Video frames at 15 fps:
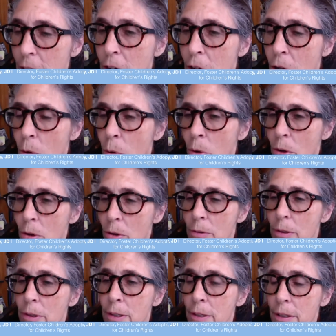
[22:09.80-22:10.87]

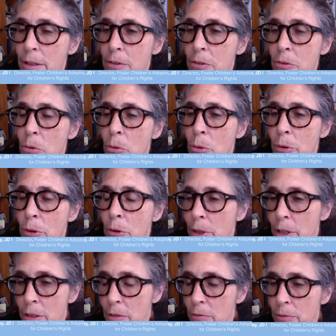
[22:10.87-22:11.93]
or their
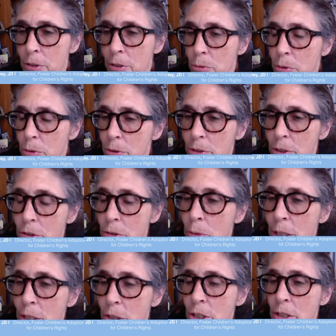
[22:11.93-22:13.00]
individual
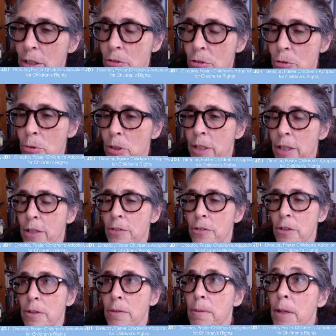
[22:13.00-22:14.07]
situation. It truly is
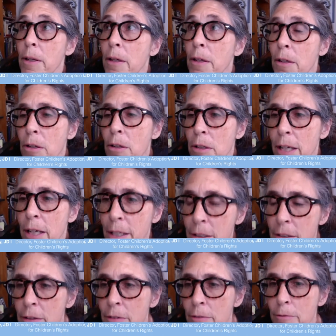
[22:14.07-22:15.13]
a
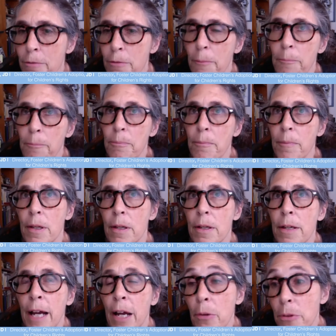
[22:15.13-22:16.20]
collective
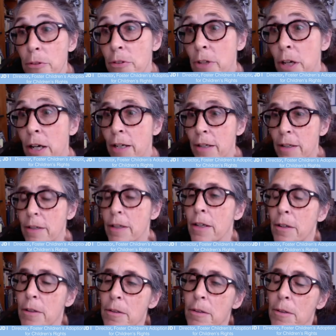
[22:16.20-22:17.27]
outside
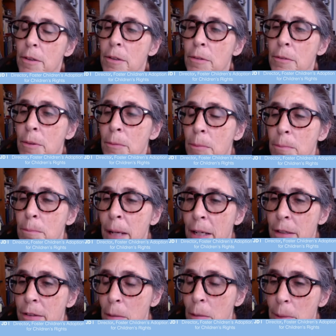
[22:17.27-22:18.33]

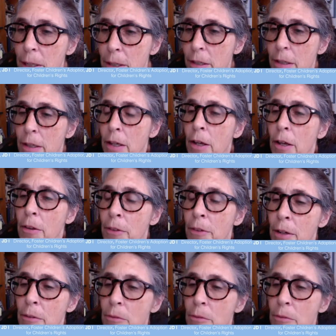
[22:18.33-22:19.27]
pandemic that